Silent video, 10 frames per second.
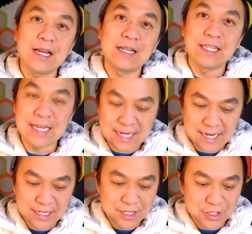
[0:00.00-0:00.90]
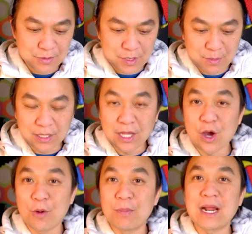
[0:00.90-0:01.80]
Link in the description
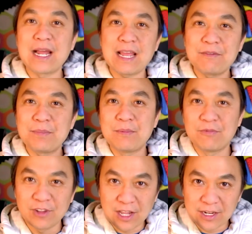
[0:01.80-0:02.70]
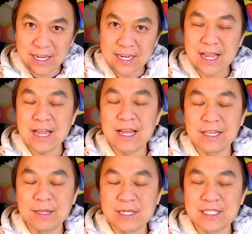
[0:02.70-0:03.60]
below. But I have been vlogging
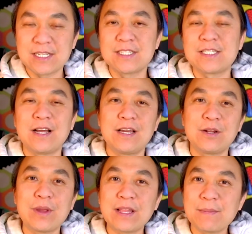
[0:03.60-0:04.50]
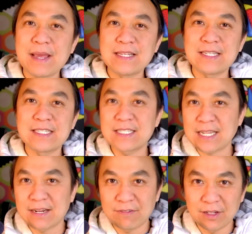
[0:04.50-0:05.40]
the business on a weekly basis,
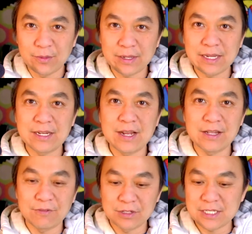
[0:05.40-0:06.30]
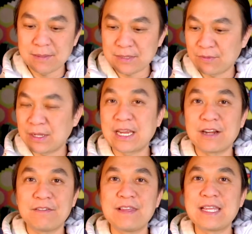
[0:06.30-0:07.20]
kind of following in on the footsteps of what
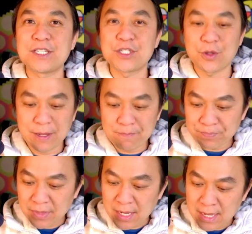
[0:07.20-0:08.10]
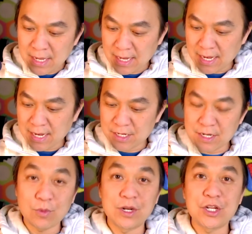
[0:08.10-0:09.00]
Gary Vee is doing. And
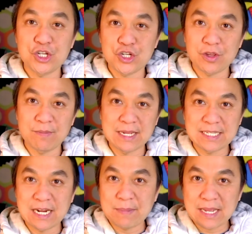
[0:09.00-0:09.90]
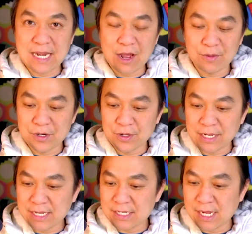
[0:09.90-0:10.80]
I wanted to show you my setup and how I'm
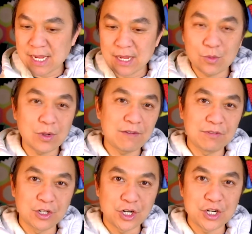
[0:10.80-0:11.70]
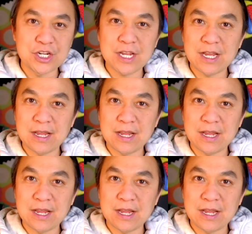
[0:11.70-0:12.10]
doing it and what I've learned